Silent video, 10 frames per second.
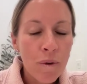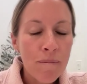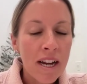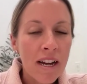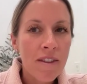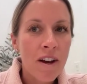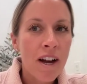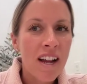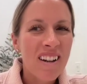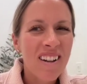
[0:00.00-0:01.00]
we might have
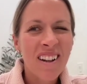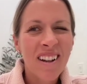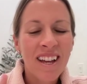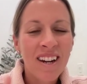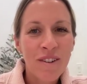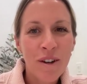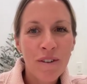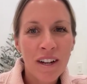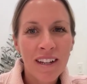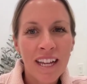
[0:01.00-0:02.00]
thought, I don't know if
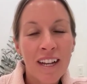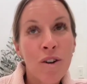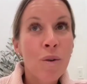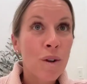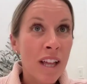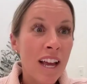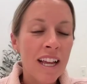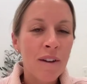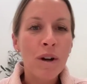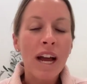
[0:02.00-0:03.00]
I'll like cool that,
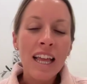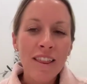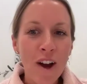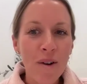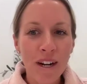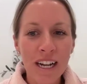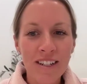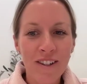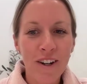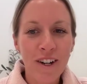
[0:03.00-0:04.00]
like what I thought when I
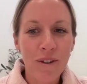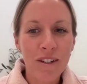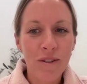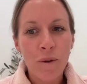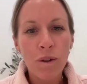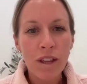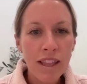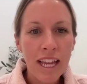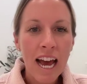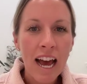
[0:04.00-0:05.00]
started was cool
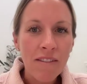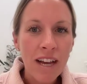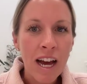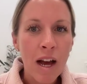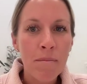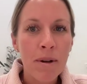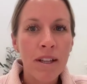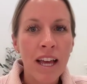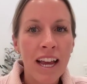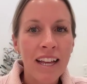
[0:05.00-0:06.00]
that they have that, but
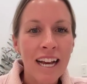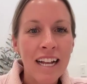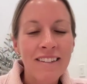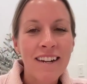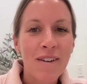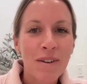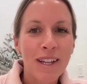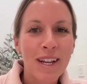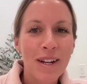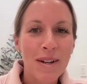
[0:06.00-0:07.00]
like that's not
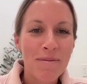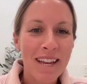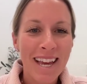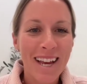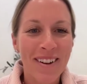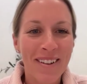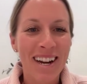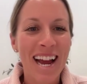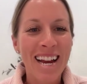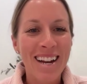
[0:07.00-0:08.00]
really going to be what
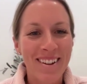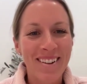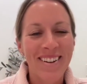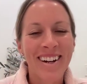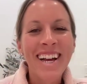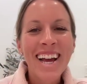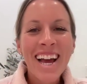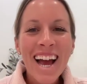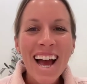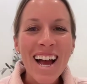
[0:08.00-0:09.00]
I do.
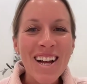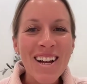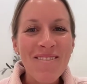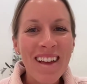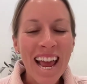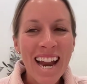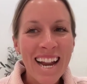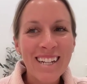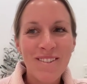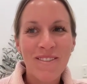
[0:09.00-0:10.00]
And
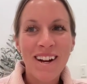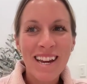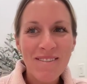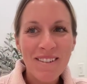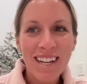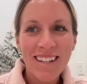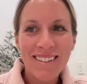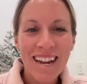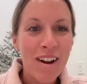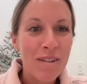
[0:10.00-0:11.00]
it's funny because
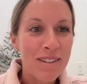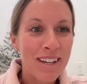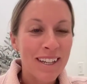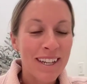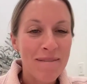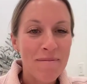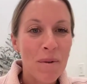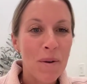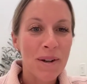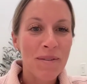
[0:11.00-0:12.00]
now I'm selling
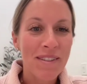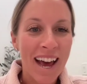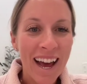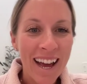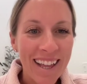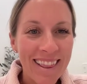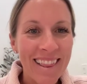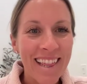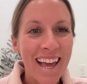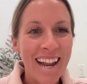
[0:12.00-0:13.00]
more of that
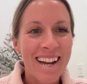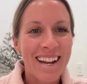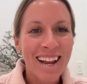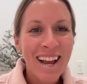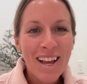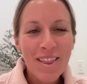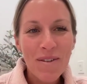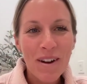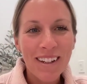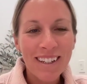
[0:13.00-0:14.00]
than the
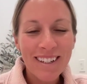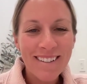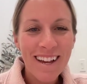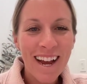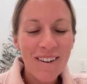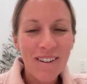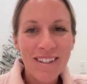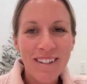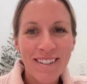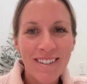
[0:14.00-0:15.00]
wellness side,
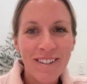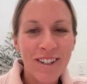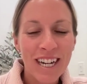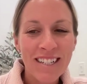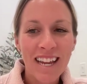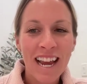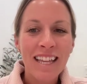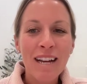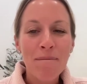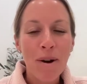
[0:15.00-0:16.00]
which is crazy. I
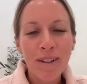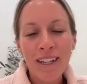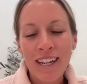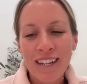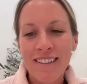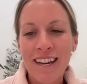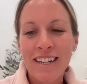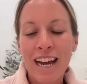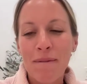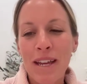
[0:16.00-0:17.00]
think partly it is that
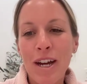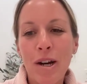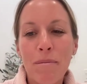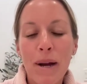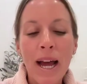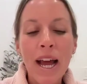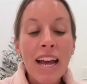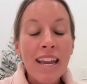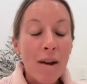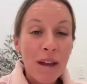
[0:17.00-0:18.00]
time of year, but
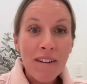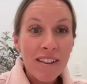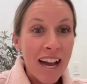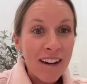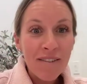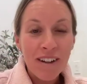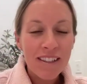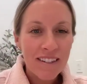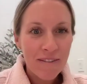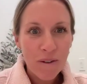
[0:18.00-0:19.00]
yeah, we have a lot of
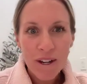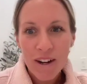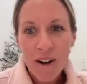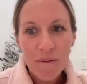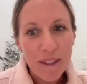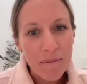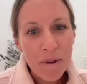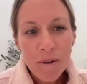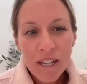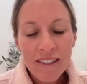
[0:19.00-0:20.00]
fun stuff going on with the
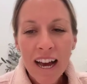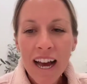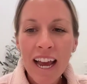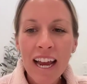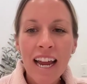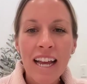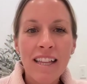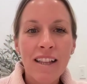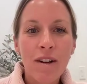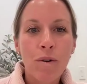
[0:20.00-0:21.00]
beauty side. And
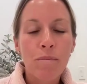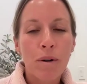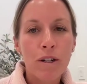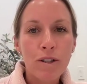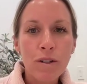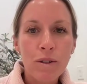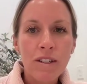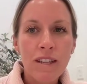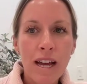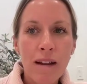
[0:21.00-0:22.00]
then the cool part too
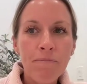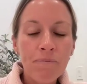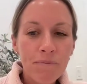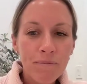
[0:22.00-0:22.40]
is then